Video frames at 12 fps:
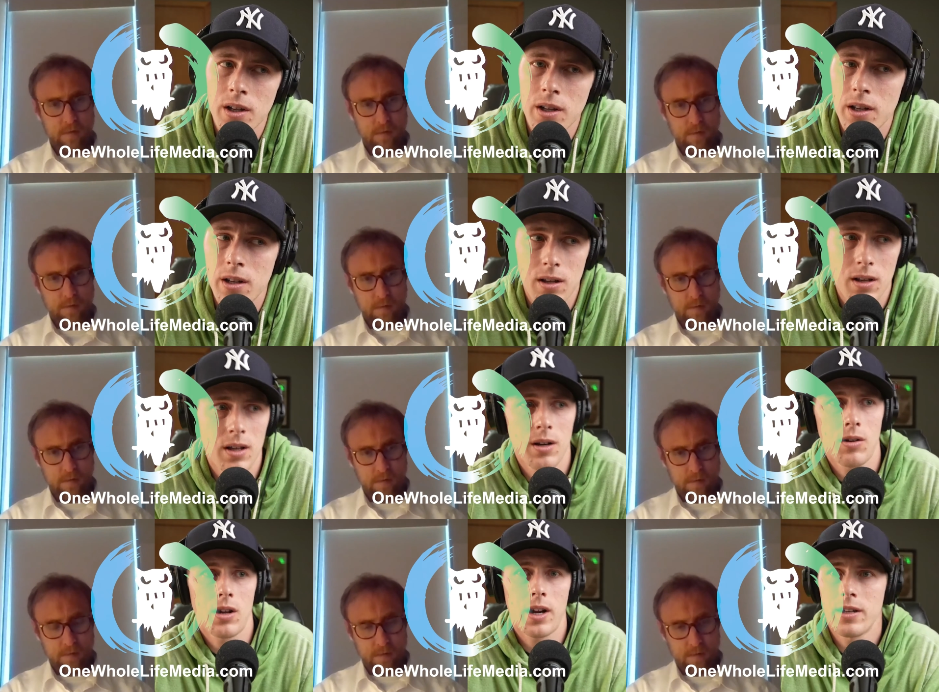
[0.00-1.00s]
Speaker 1: Can,
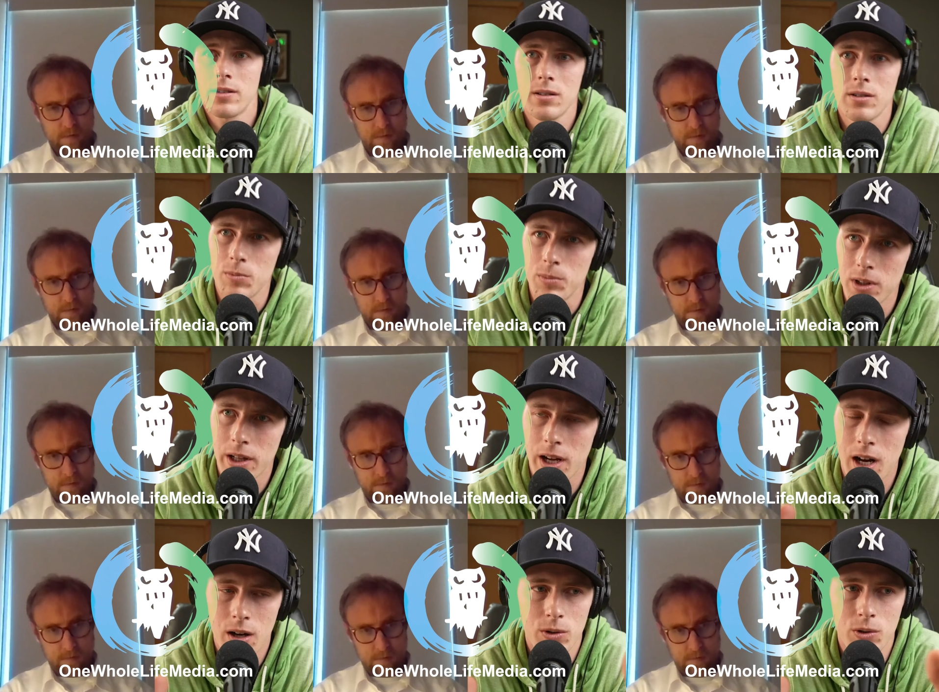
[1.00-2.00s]
can, can I ask a little bit, like,
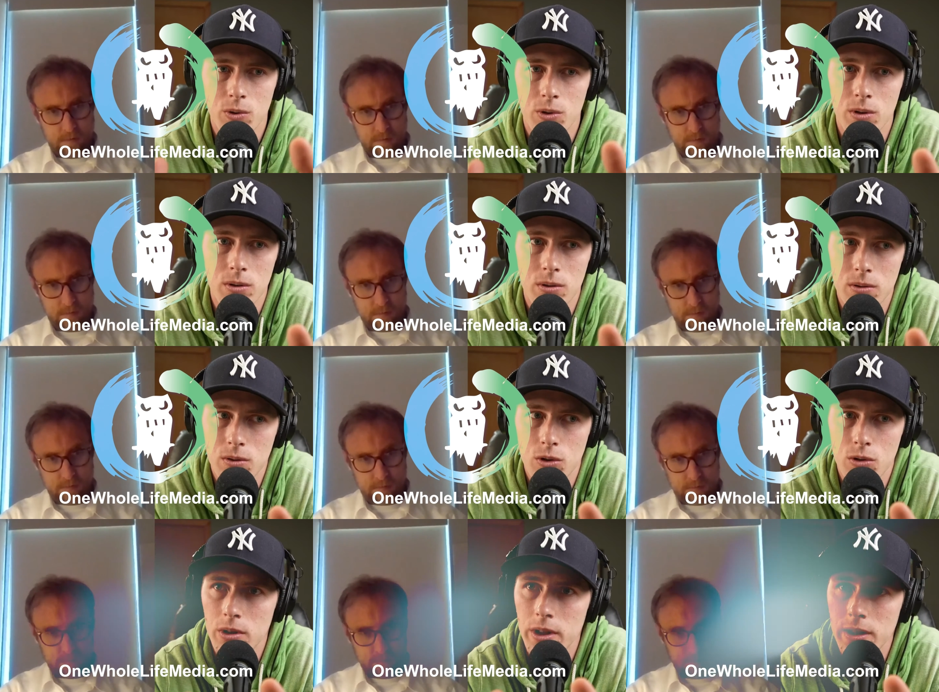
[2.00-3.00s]
how do you
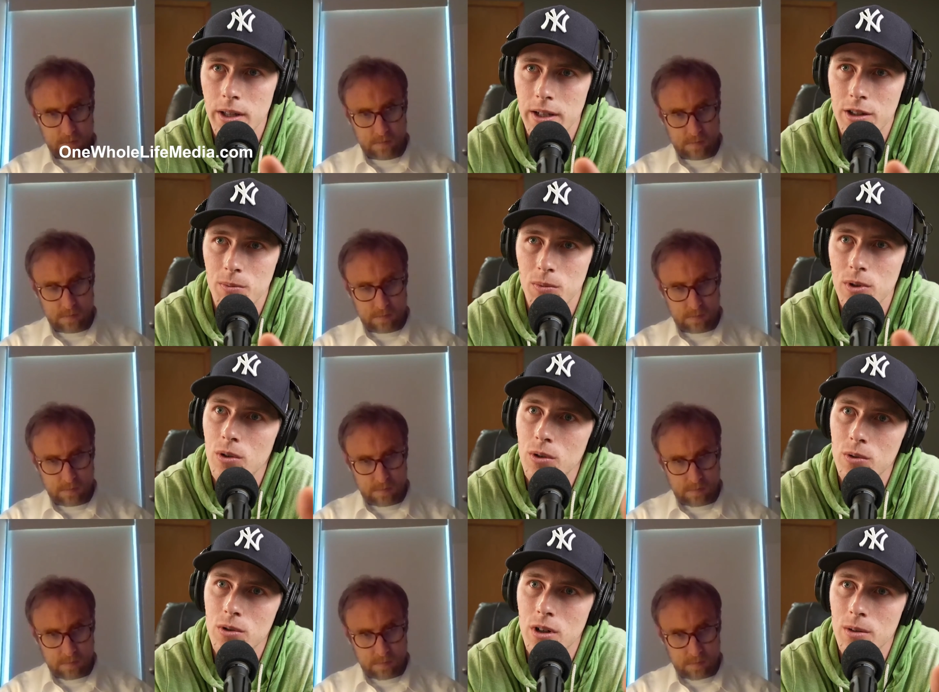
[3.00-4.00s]
create that? Com you know,
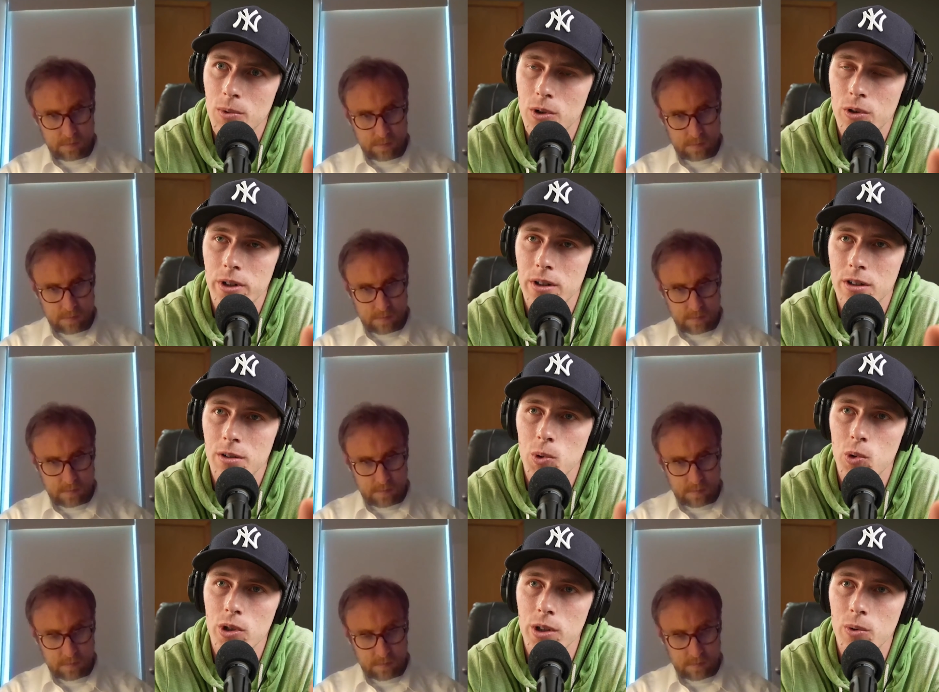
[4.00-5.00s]
you were talking about creating a
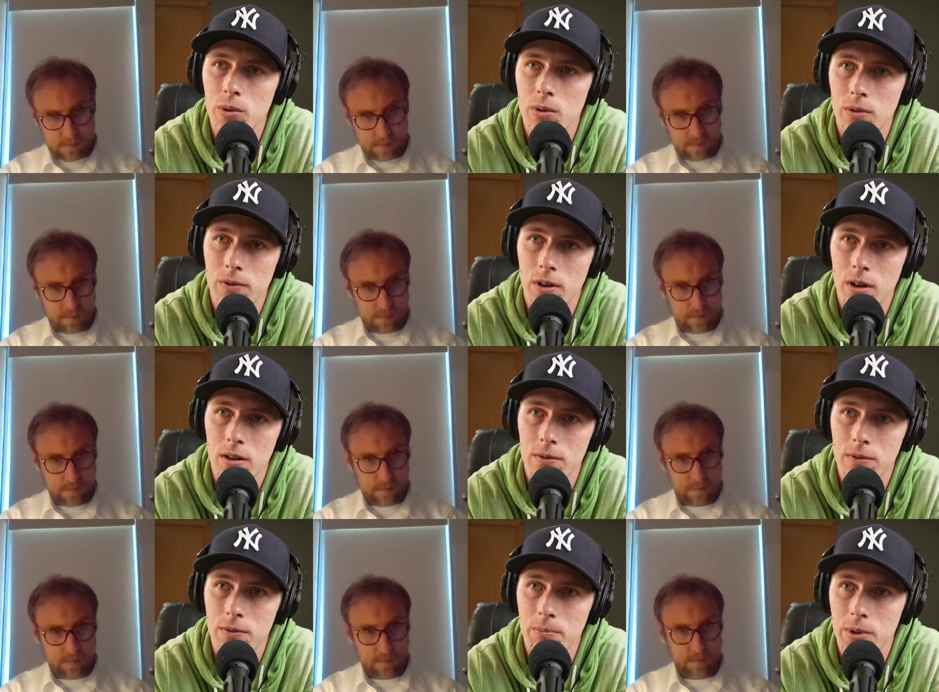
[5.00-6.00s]
community
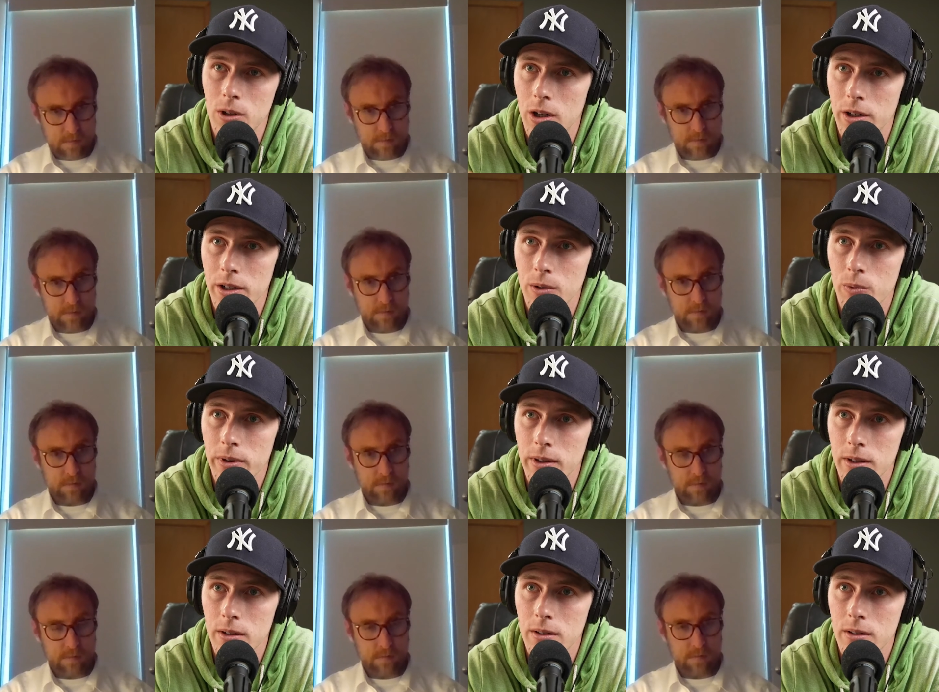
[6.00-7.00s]
of belonging
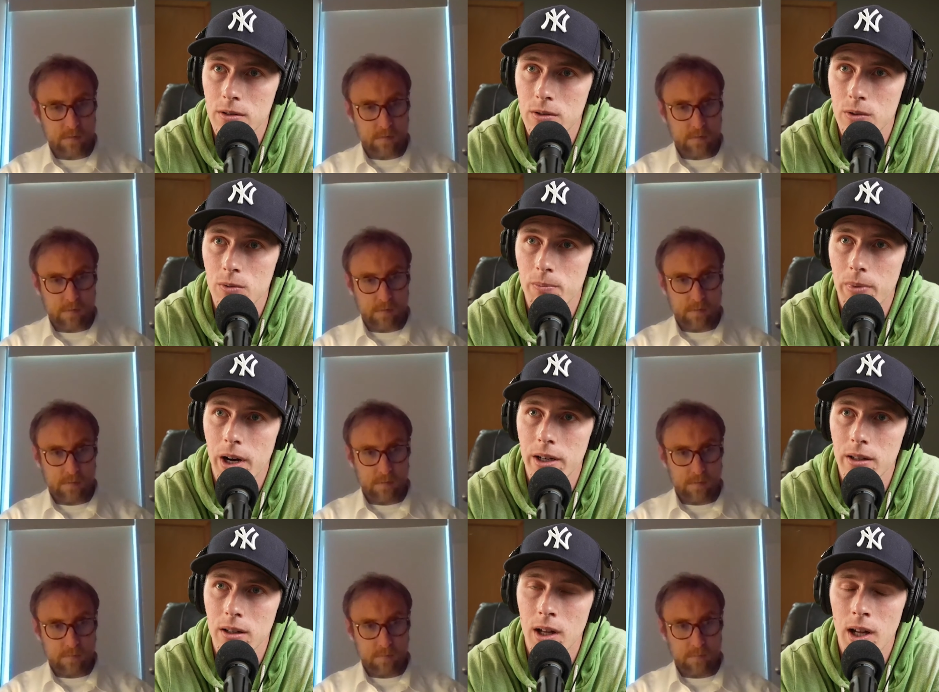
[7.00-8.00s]
within the student
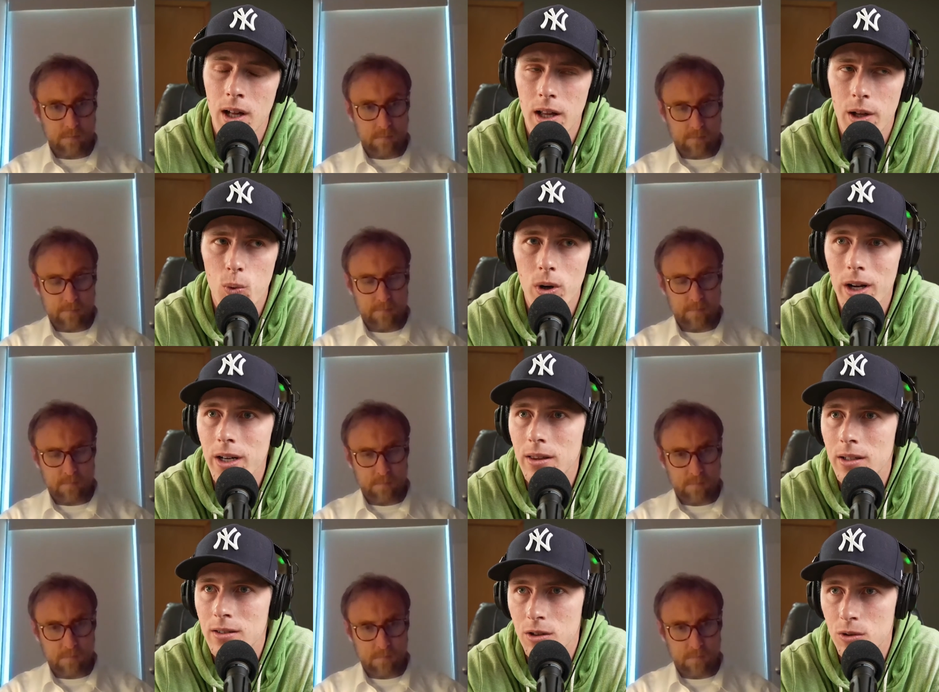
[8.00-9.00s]
body. Like, what kind
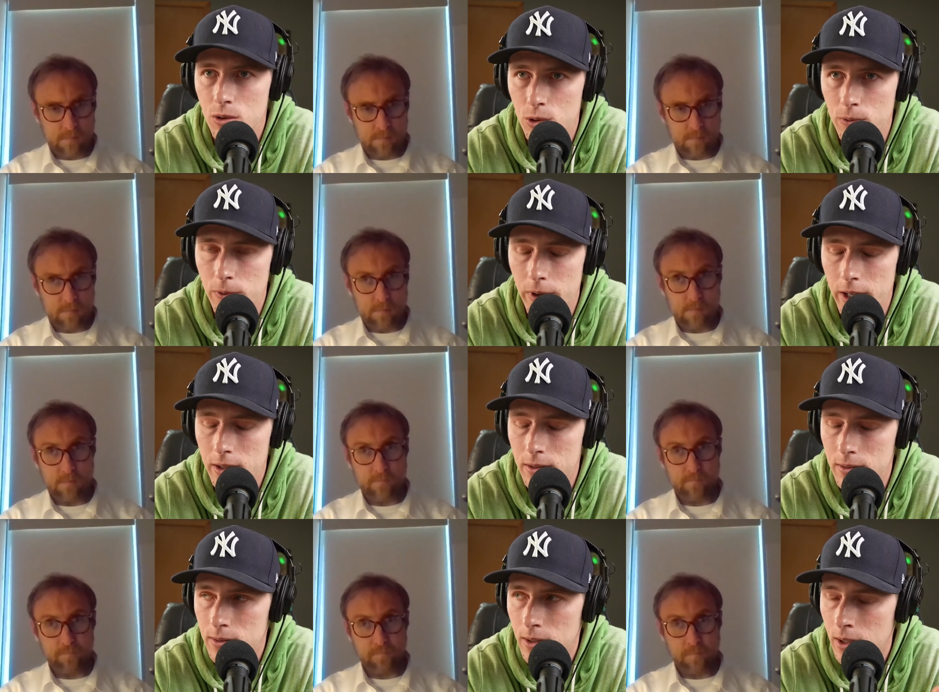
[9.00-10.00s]
of things can you do for that?
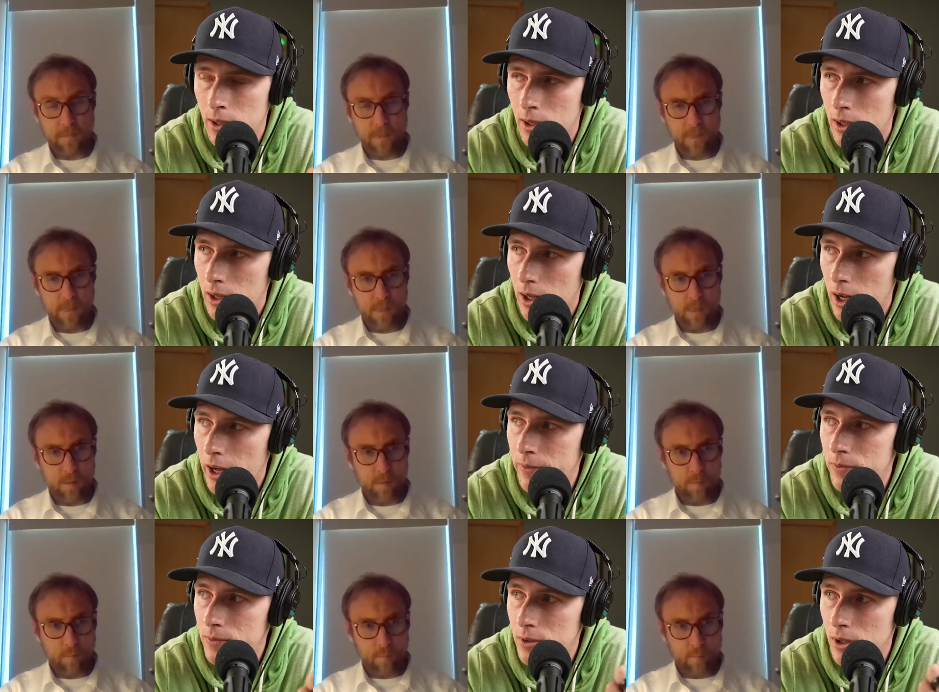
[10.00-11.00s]
Because I've